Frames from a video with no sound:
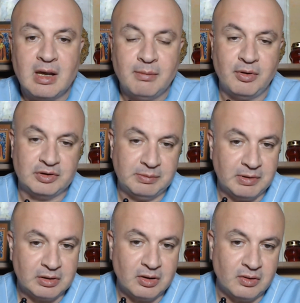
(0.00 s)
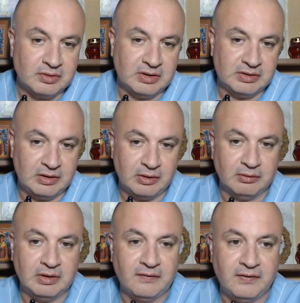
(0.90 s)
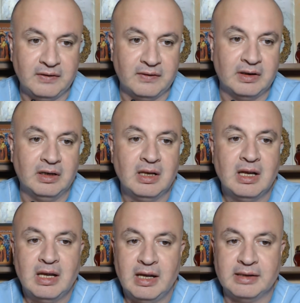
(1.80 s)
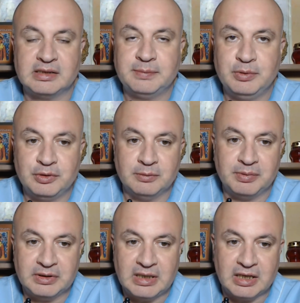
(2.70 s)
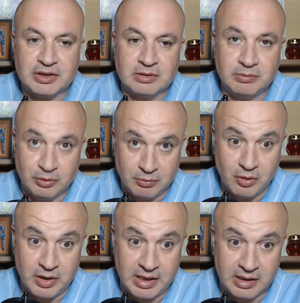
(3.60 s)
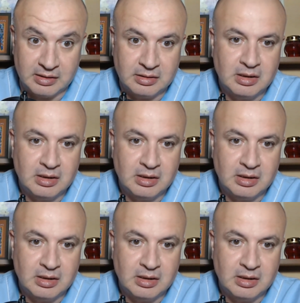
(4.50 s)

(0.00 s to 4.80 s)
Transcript: possible causes, including fever and sputum production, pneumonia,